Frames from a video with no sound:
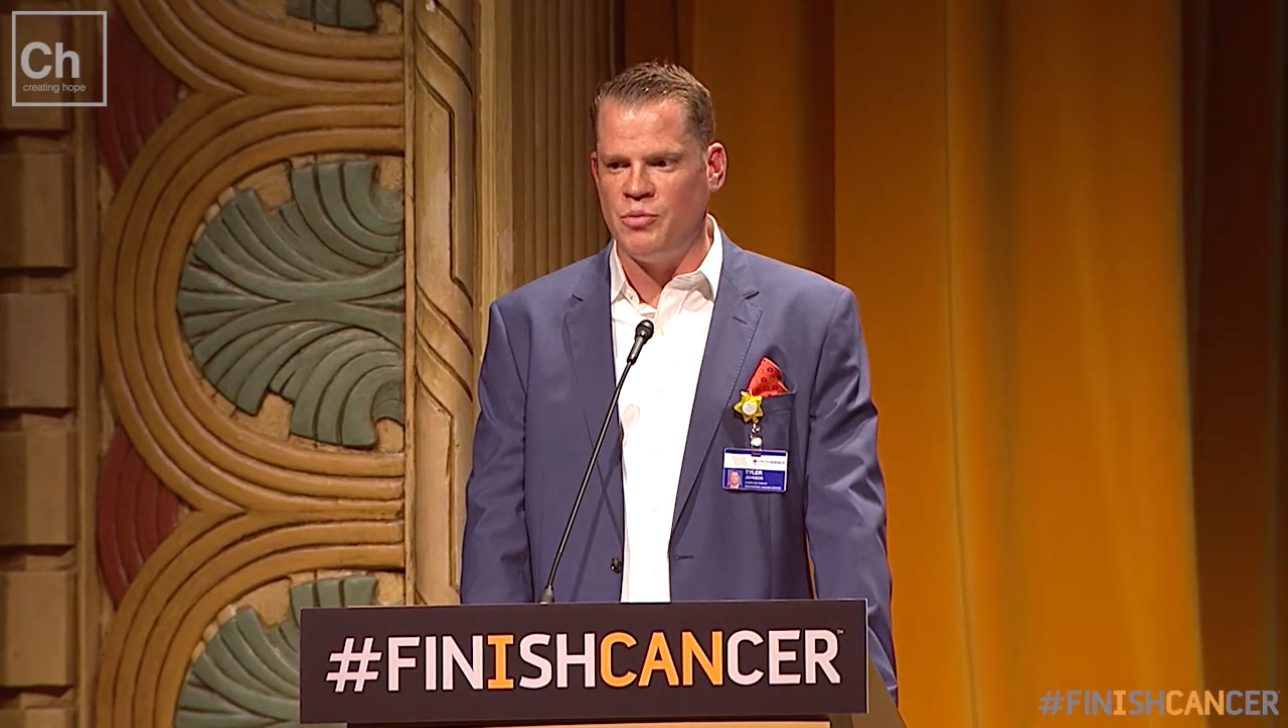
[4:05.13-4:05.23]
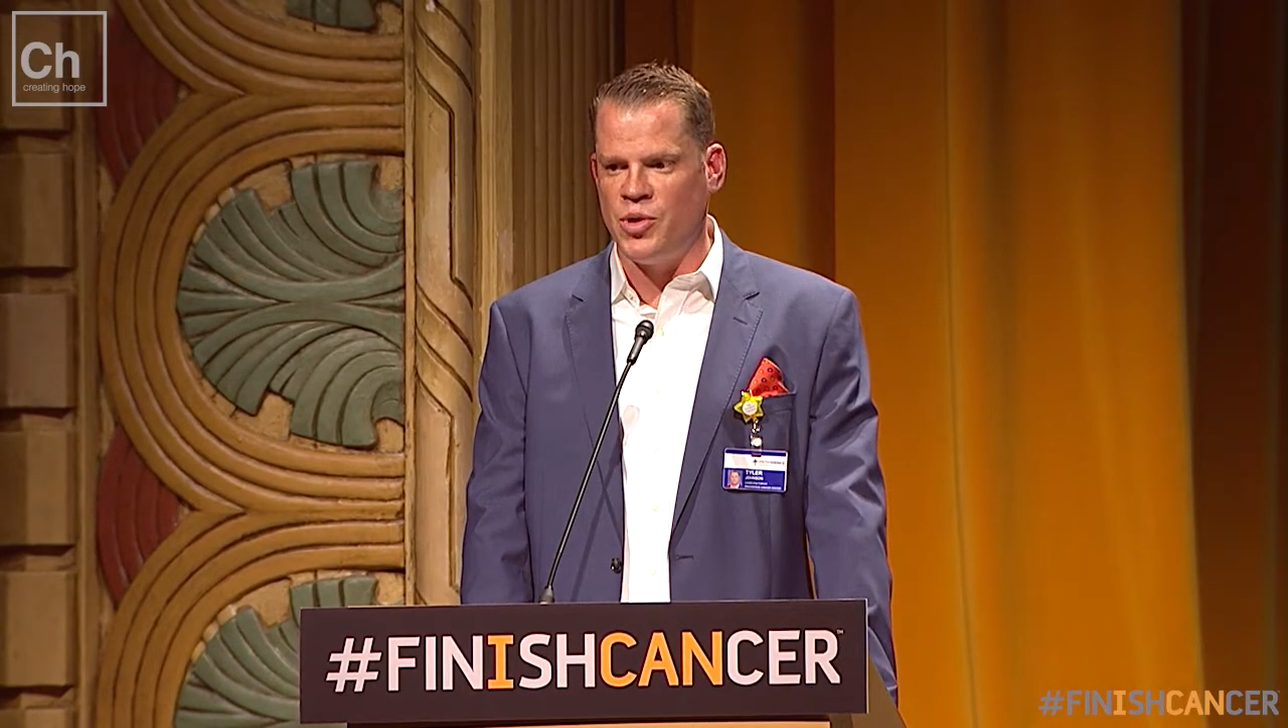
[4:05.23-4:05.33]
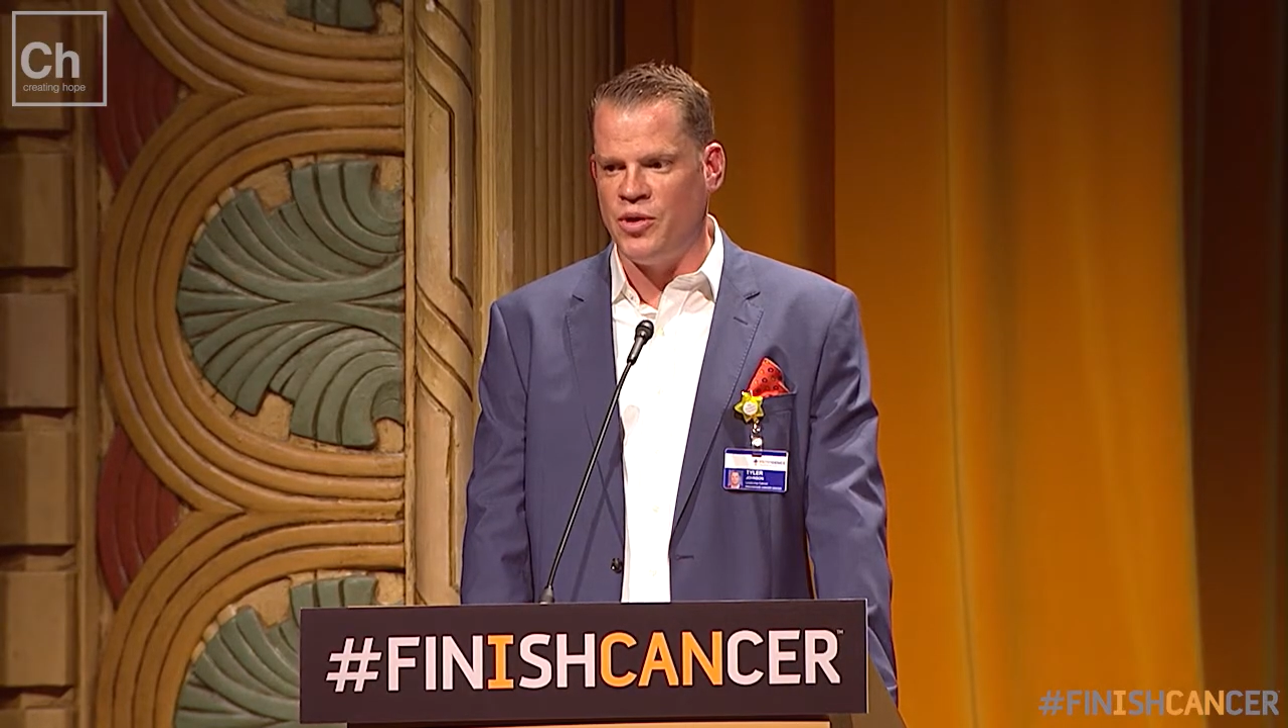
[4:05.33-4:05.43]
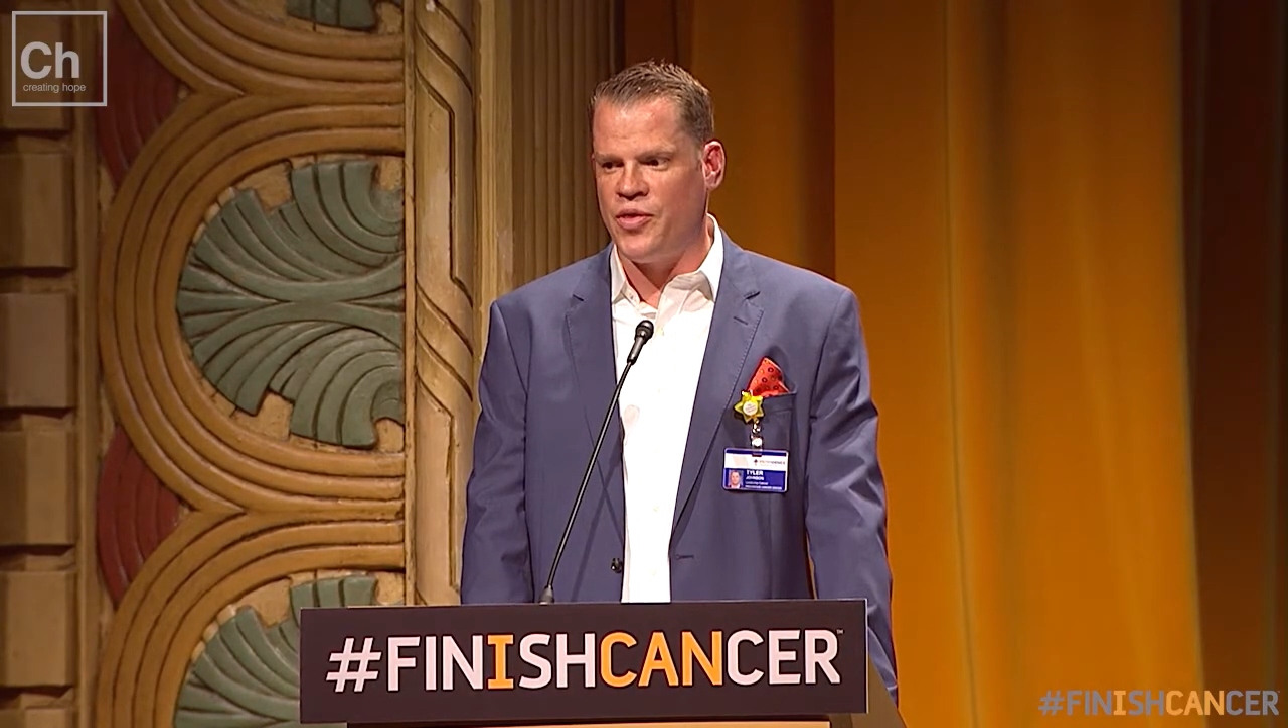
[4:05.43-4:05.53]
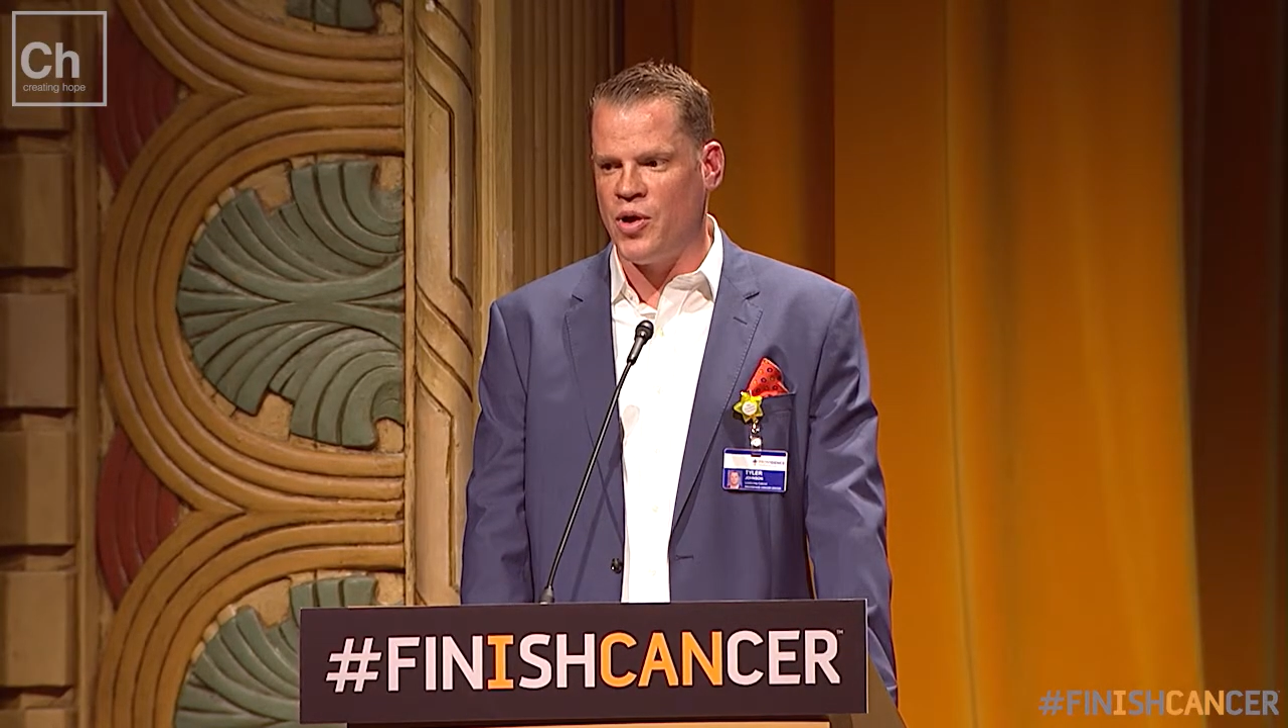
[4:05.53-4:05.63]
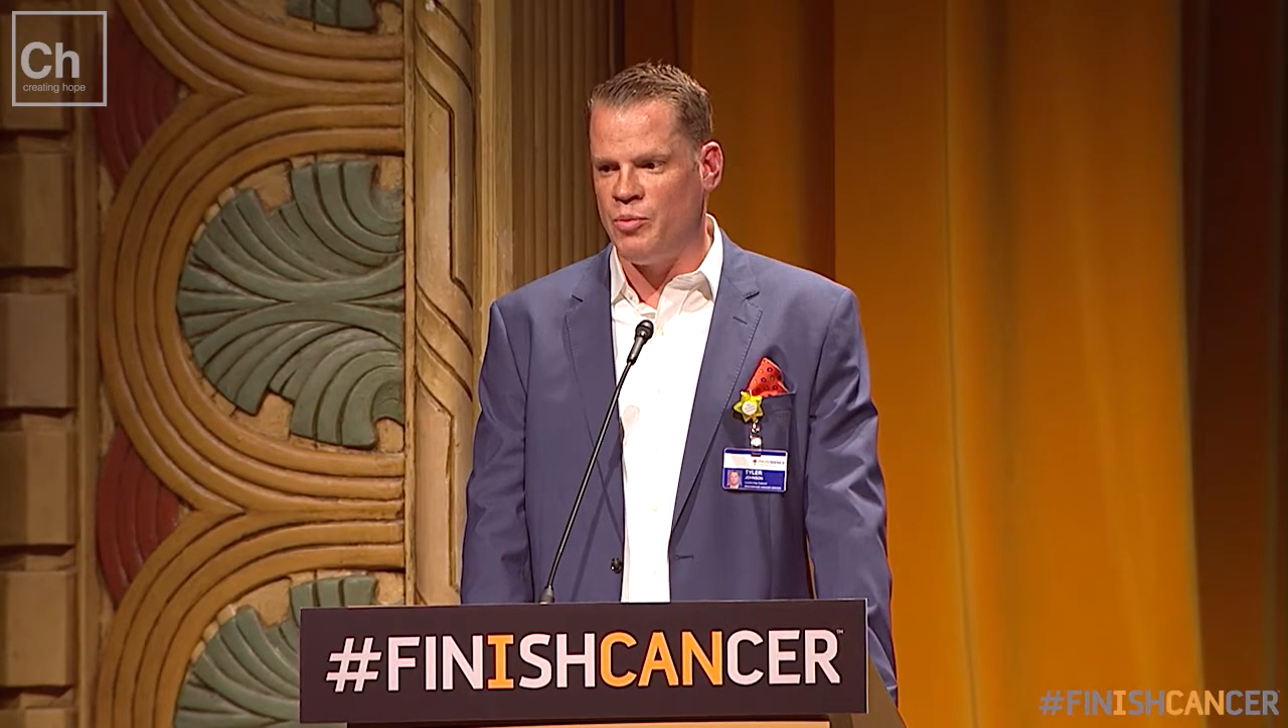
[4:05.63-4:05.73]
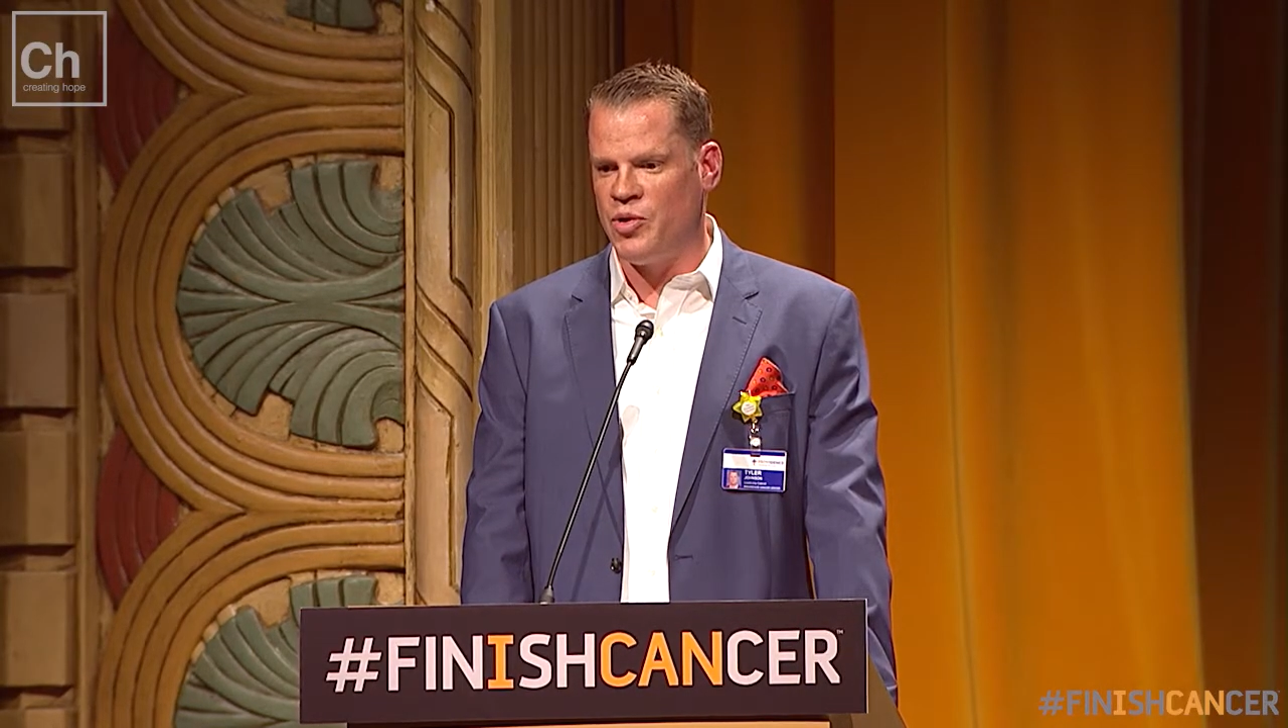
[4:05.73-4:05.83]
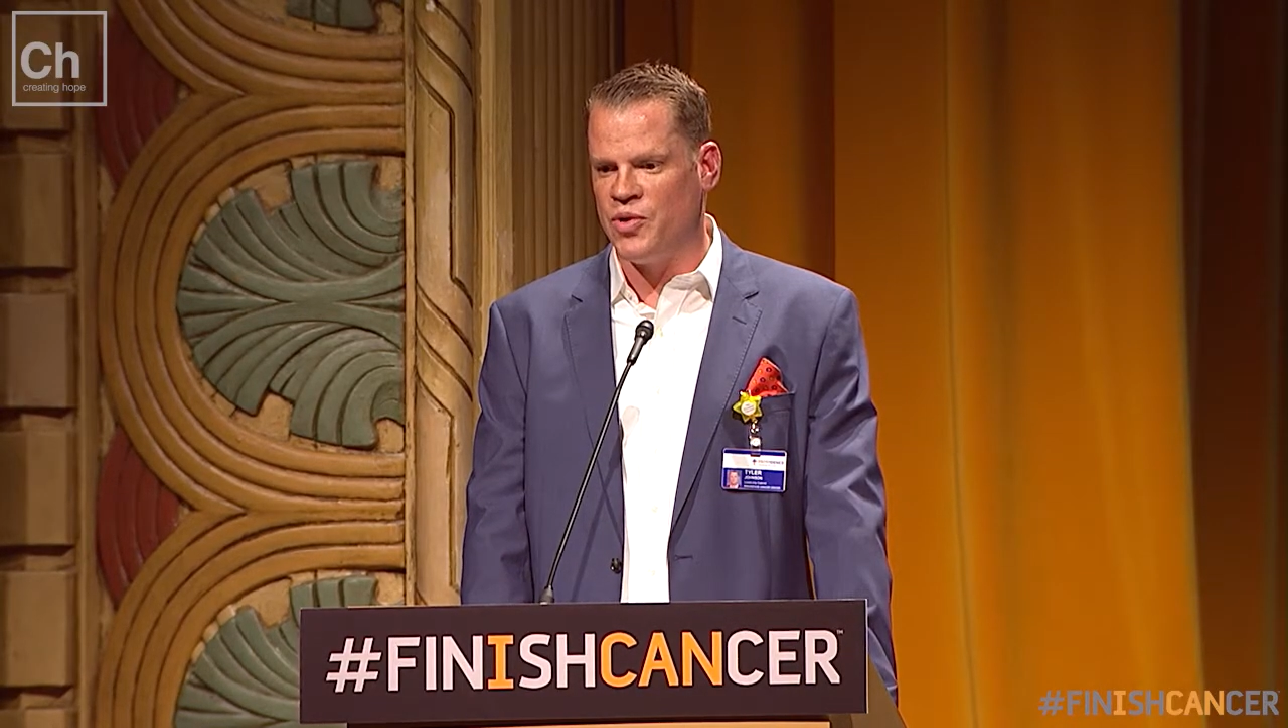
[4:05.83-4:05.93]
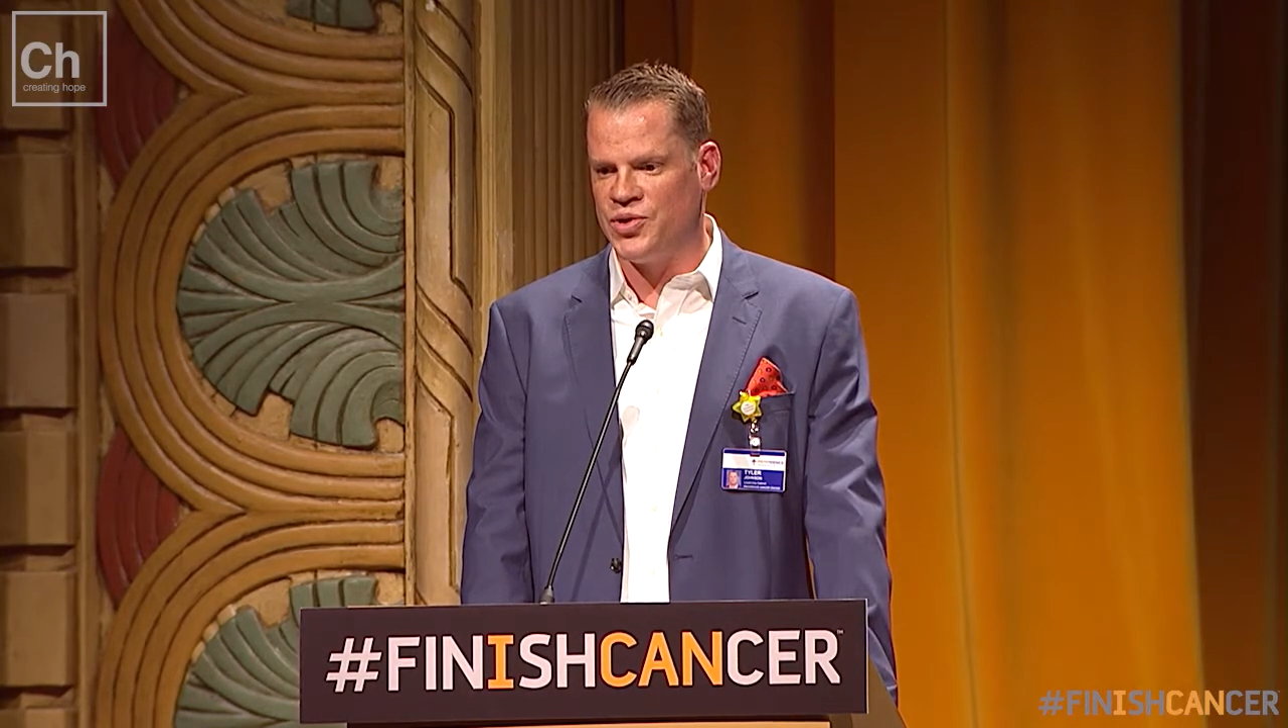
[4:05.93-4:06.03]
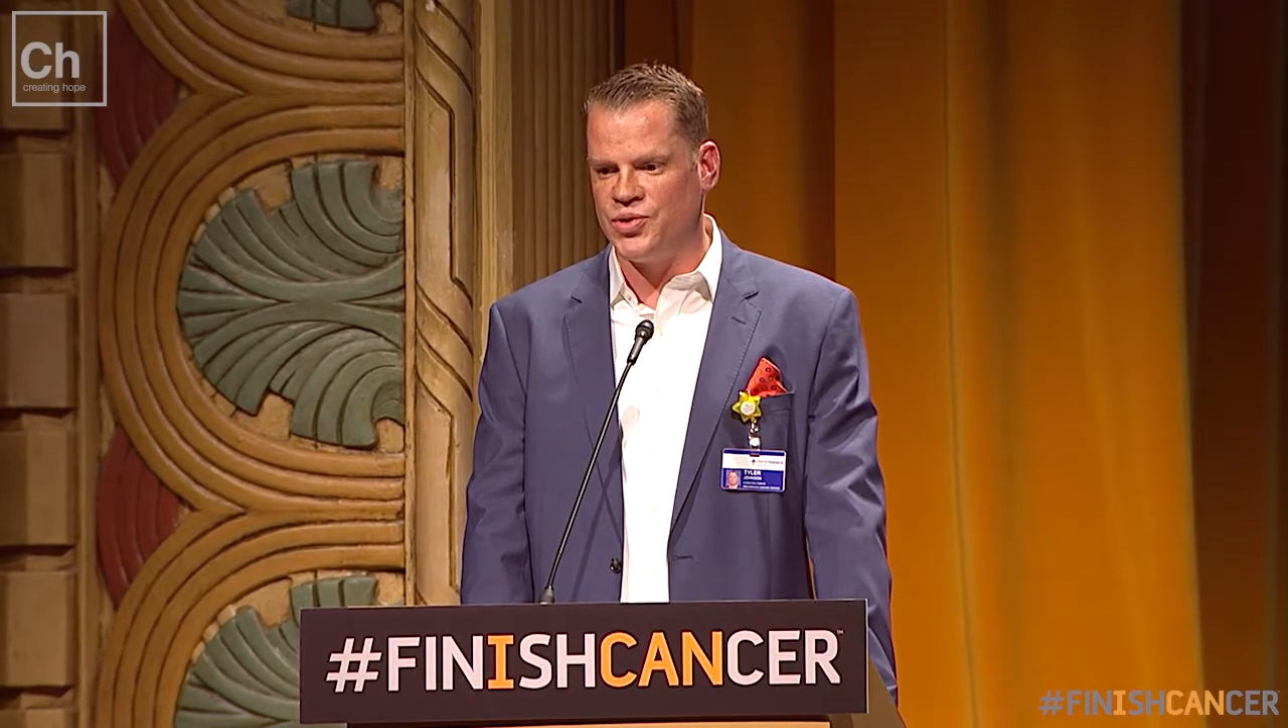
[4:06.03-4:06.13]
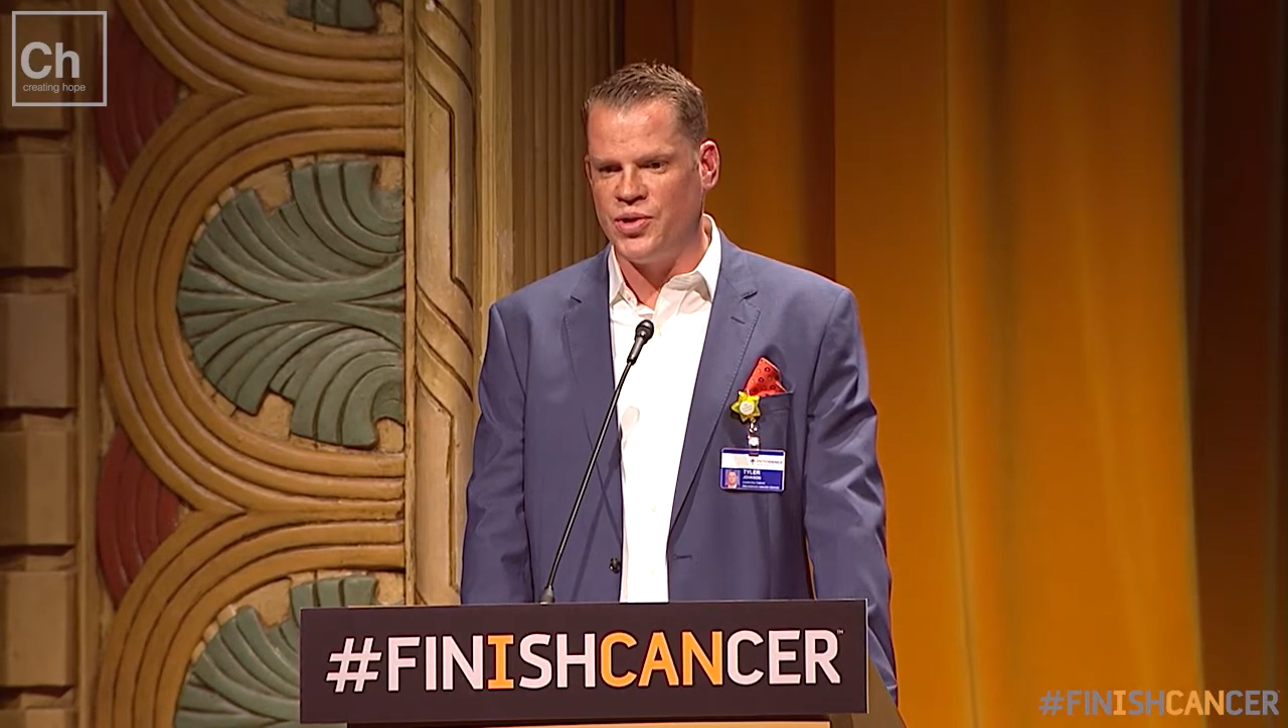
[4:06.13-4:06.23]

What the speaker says: immunotherapy research